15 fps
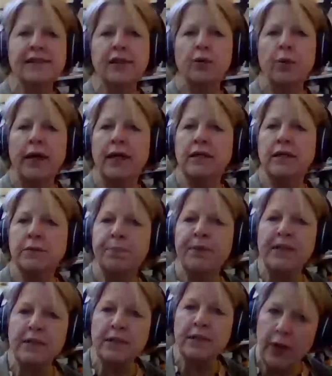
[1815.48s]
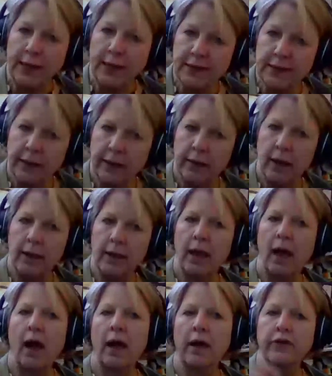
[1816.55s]
so what he's been stressing
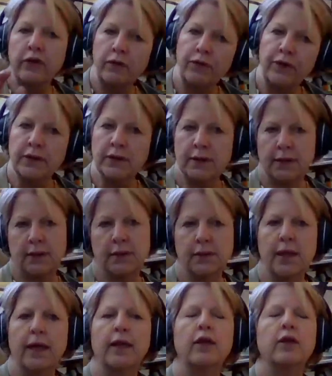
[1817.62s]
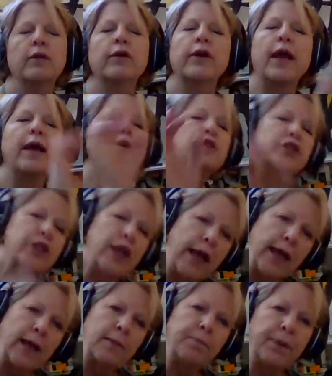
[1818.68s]
are differences. Like you look at a
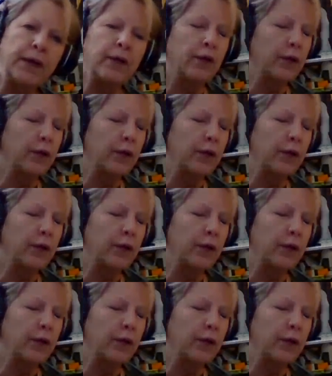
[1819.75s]
shape and